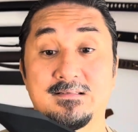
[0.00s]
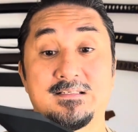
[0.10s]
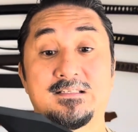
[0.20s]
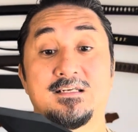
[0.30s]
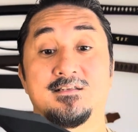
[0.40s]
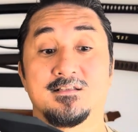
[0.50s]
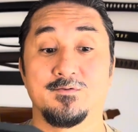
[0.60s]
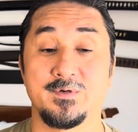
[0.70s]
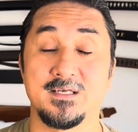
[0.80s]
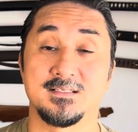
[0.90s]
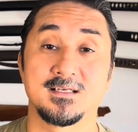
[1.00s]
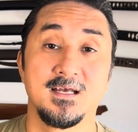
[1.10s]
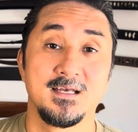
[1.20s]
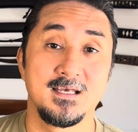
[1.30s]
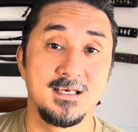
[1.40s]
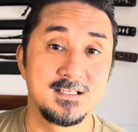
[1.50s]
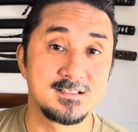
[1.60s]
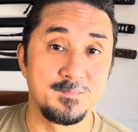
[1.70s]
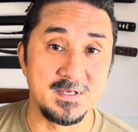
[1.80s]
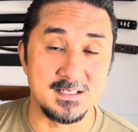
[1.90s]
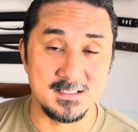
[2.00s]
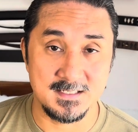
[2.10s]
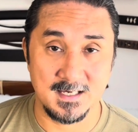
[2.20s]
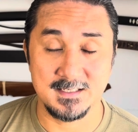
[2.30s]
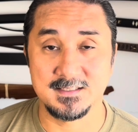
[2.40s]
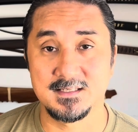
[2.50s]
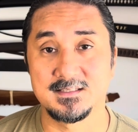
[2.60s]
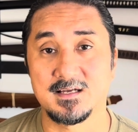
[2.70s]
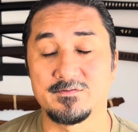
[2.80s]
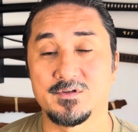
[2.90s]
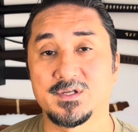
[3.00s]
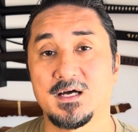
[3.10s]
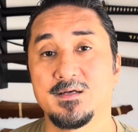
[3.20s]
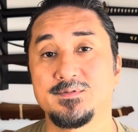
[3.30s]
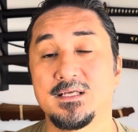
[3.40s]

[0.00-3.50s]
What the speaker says: geez Louise, it's been tested several times.